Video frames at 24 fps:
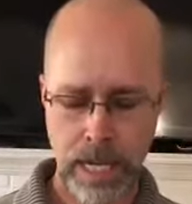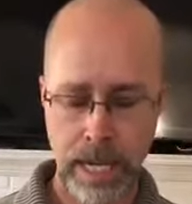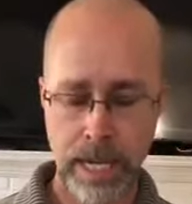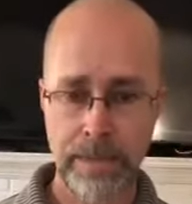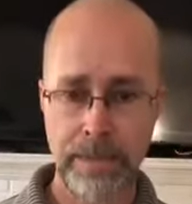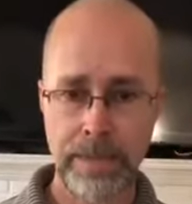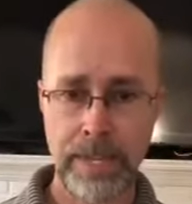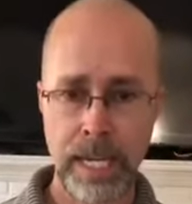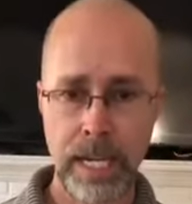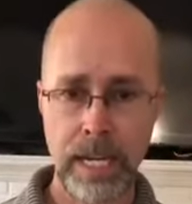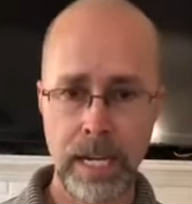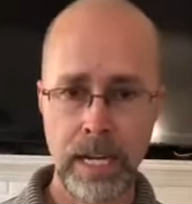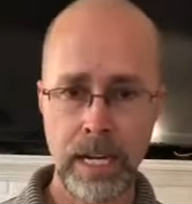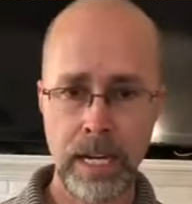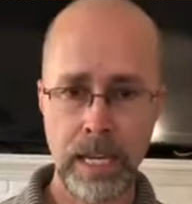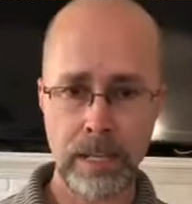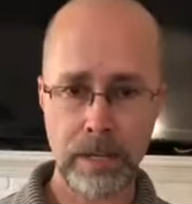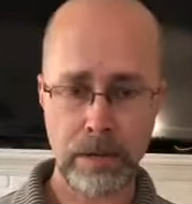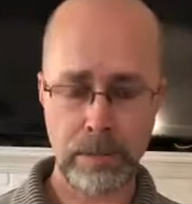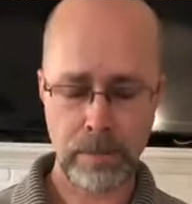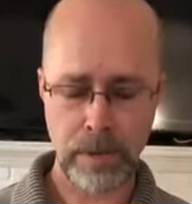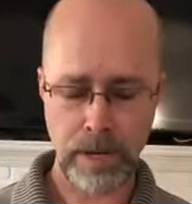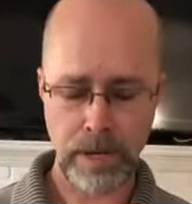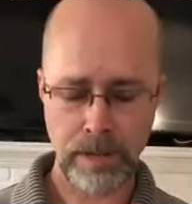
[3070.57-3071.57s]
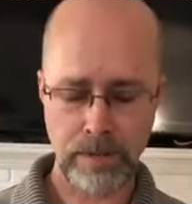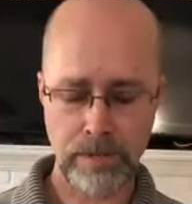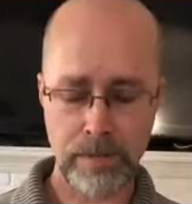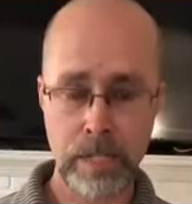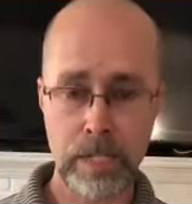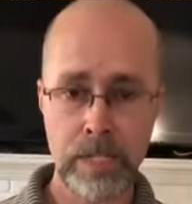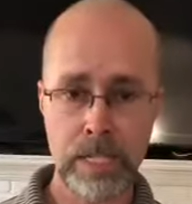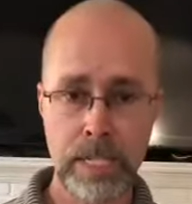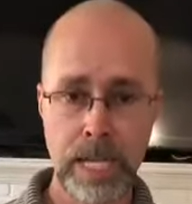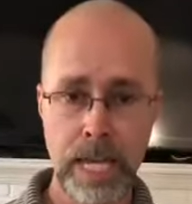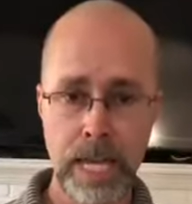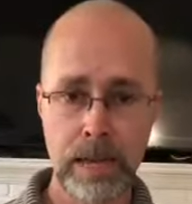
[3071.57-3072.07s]
And then another brother of
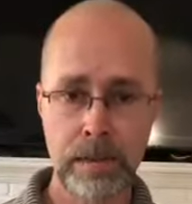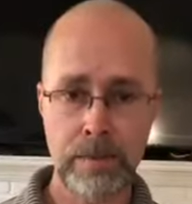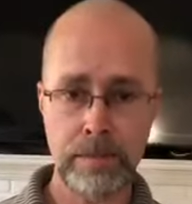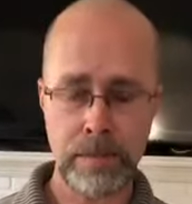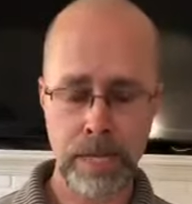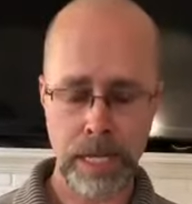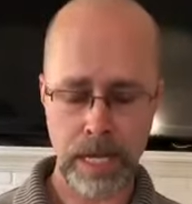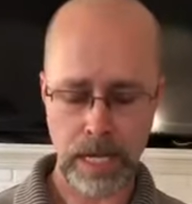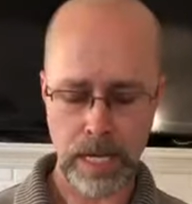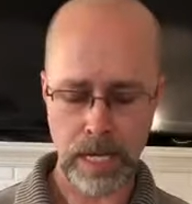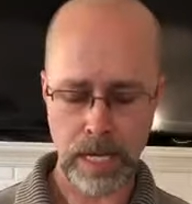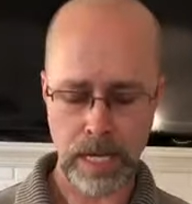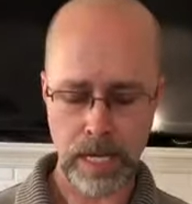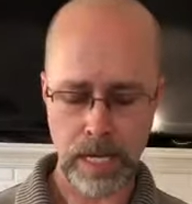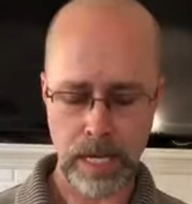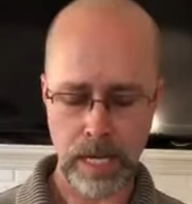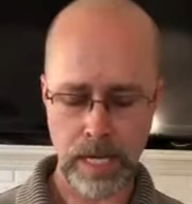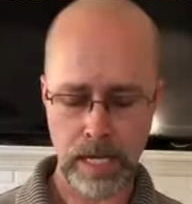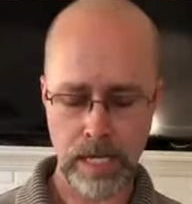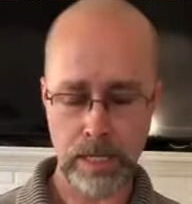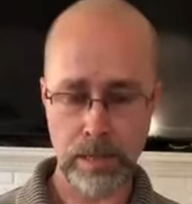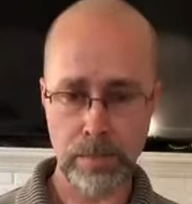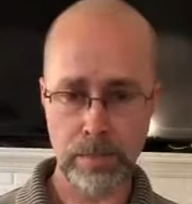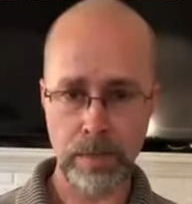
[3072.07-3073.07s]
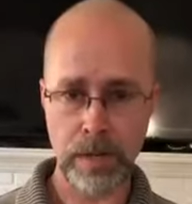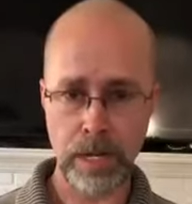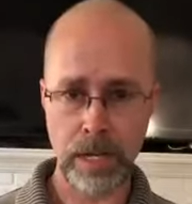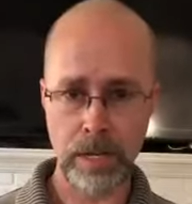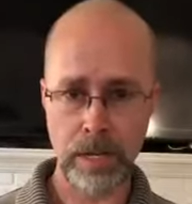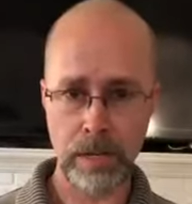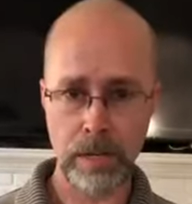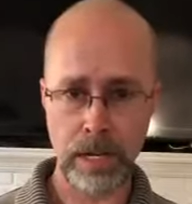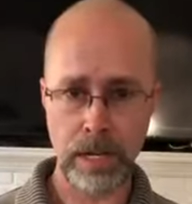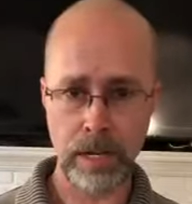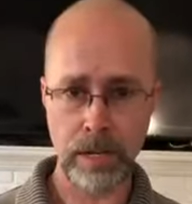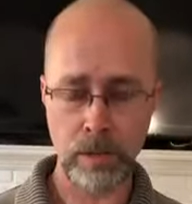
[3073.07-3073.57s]
his name, uh, his
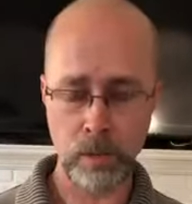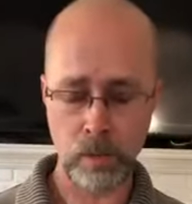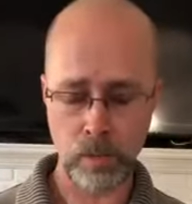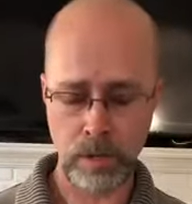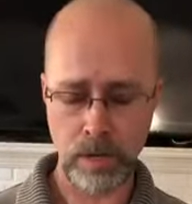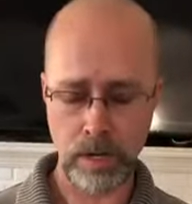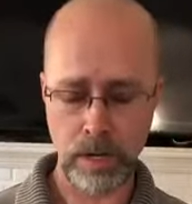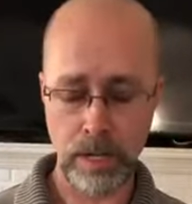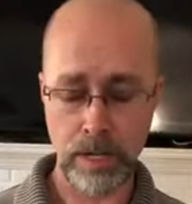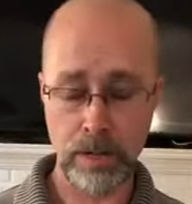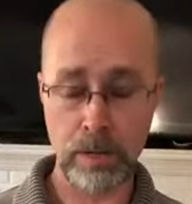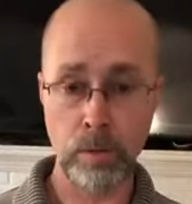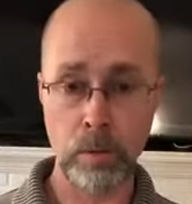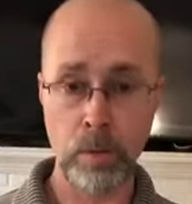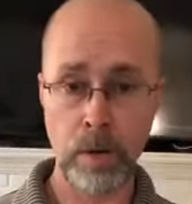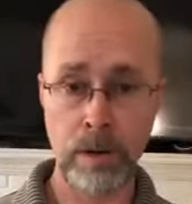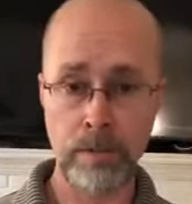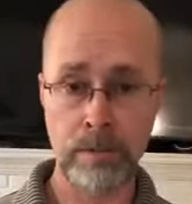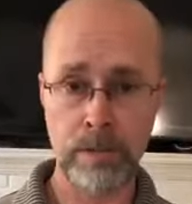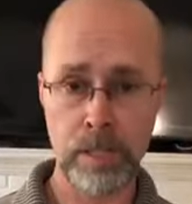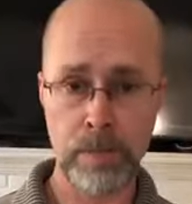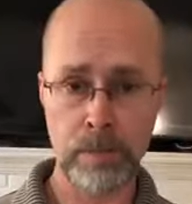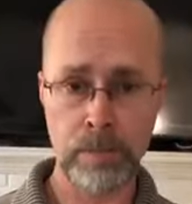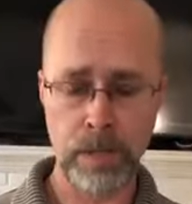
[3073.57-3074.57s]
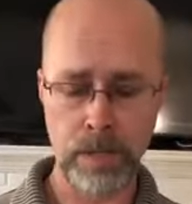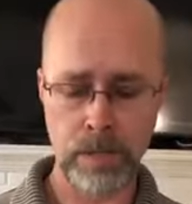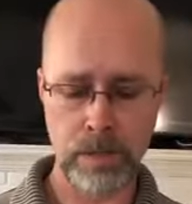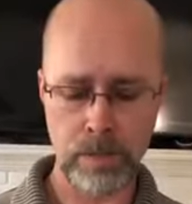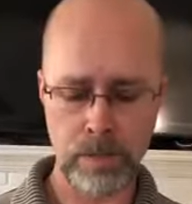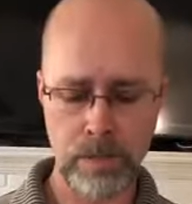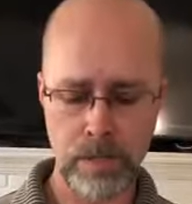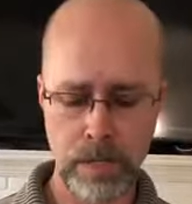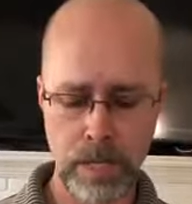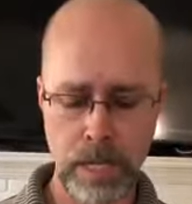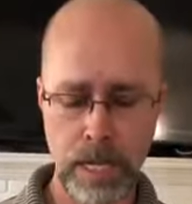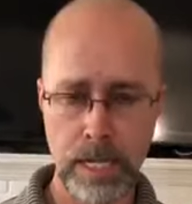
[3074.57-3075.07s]
brother, another one, another one of his
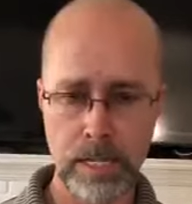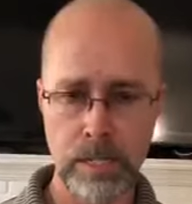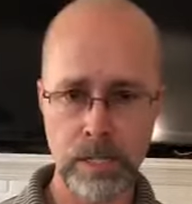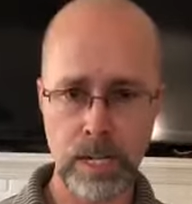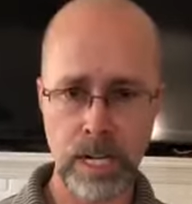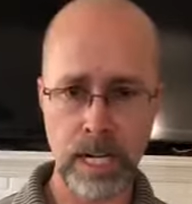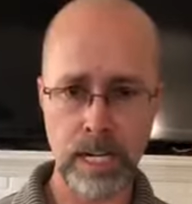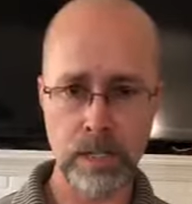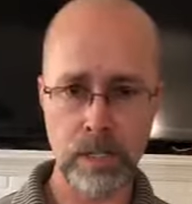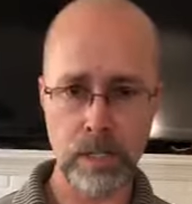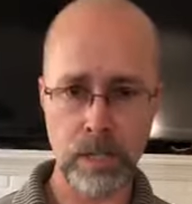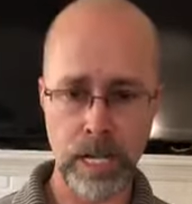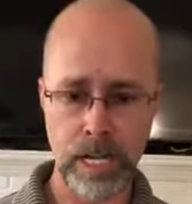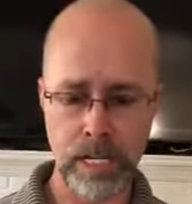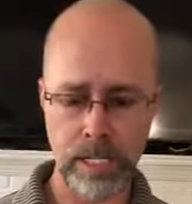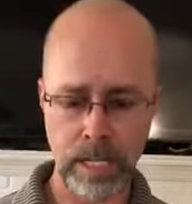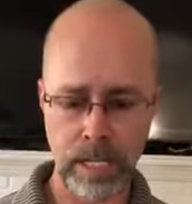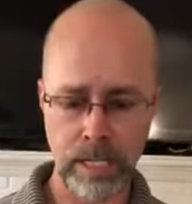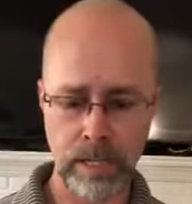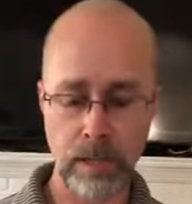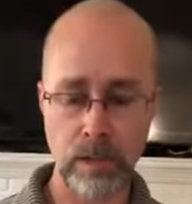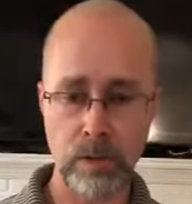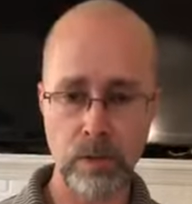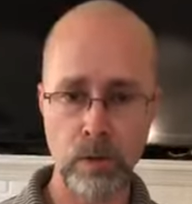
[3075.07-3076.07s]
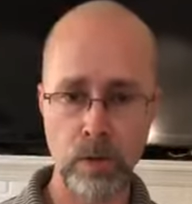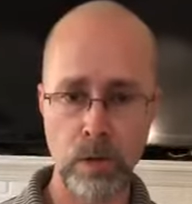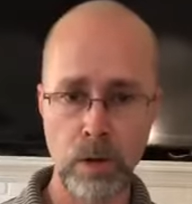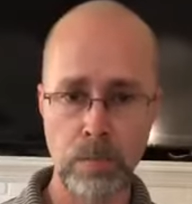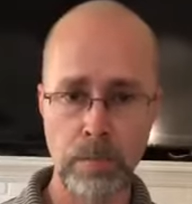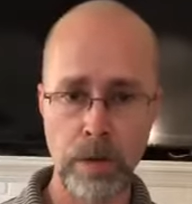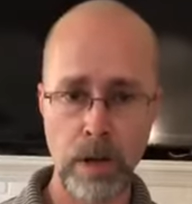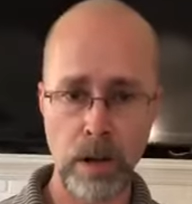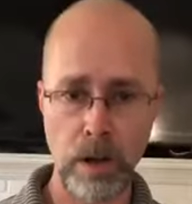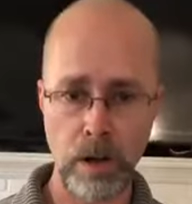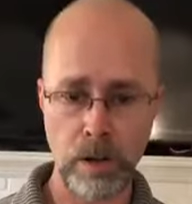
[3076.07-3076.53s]
brothers uh, tried, to take the throne.